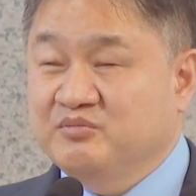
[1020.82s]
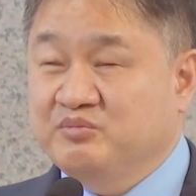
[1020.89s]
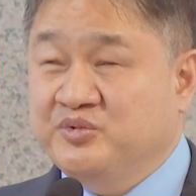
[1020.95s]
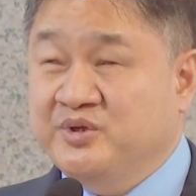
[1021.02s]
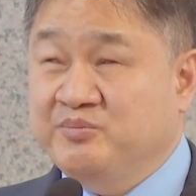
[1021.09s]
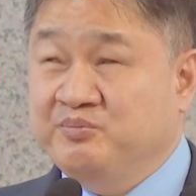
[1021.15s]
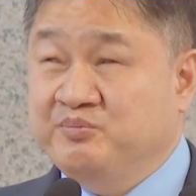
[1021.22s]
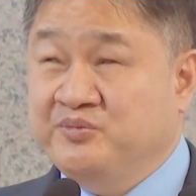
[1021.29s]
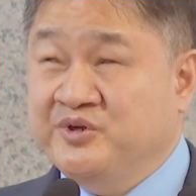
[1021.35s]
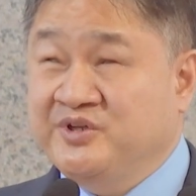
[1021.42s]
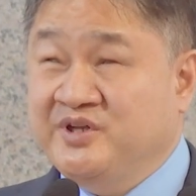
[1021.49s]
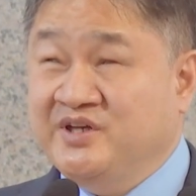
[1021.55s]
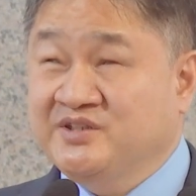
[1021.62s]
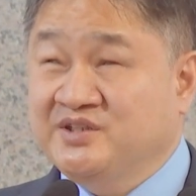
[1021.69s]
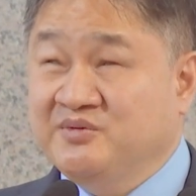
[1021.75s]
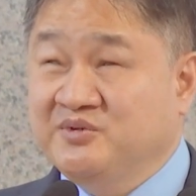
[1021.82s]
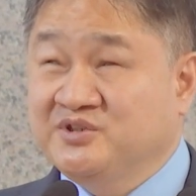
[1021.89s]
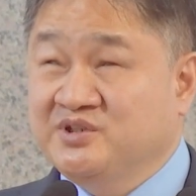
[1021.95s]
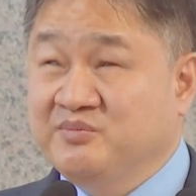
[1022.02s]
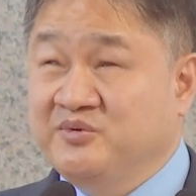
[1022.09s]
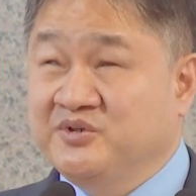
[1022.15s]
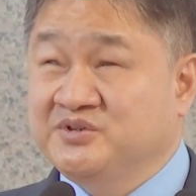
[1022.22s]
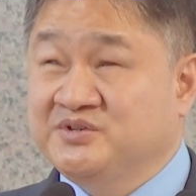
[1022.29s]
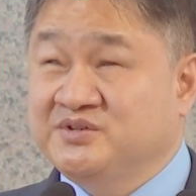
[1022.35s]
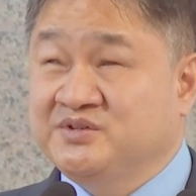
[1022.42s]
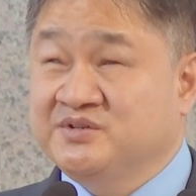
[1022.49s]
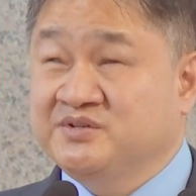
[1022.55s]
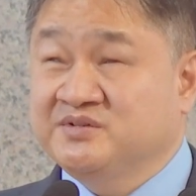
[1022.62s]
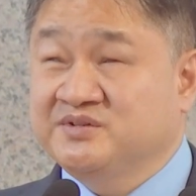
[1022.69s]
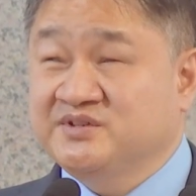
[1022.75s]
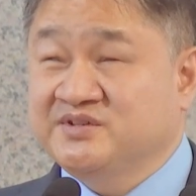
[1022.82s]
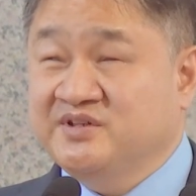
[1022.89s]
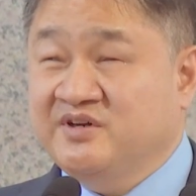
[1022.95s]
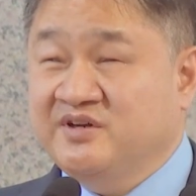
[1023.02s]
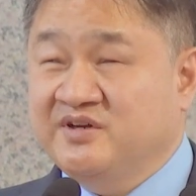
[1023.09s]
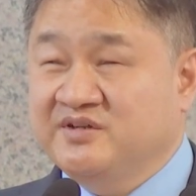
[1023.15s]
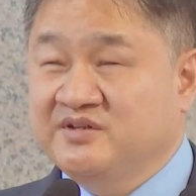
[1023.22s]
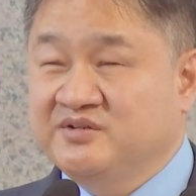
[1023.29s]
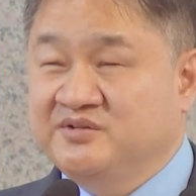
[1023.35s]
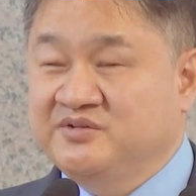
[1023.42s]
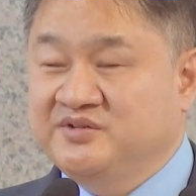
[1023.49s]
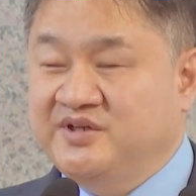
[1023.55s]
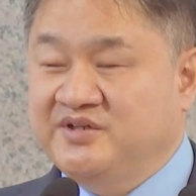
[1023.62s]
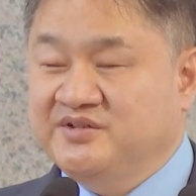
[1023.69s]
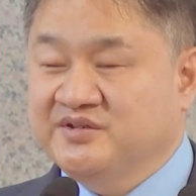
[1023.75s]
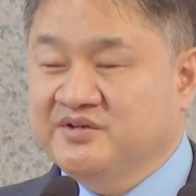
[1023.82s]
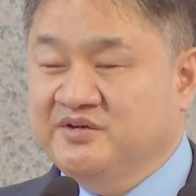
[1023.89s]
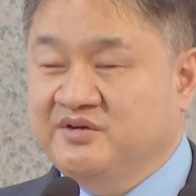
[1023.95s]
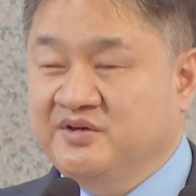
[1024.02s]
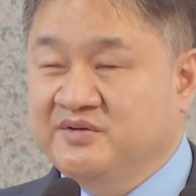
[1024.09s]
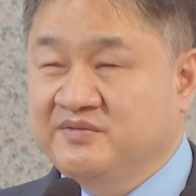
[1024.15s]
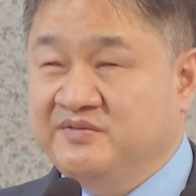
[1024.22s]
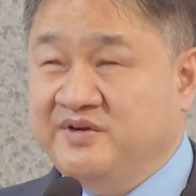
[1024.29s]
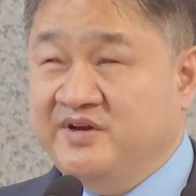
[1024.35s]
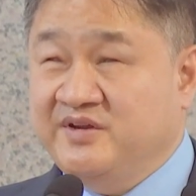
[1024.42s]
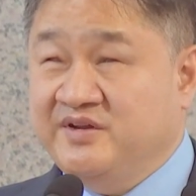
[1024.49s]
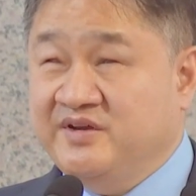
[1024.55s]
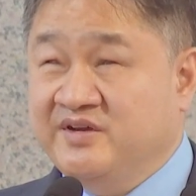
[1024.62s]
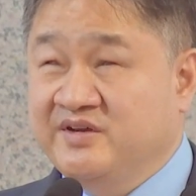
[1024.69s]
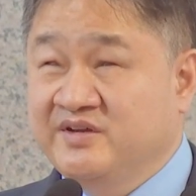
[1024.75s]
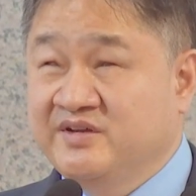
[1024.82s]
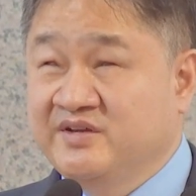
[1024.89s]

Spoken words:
pre-production was supposed to start 2 days ago on Friday,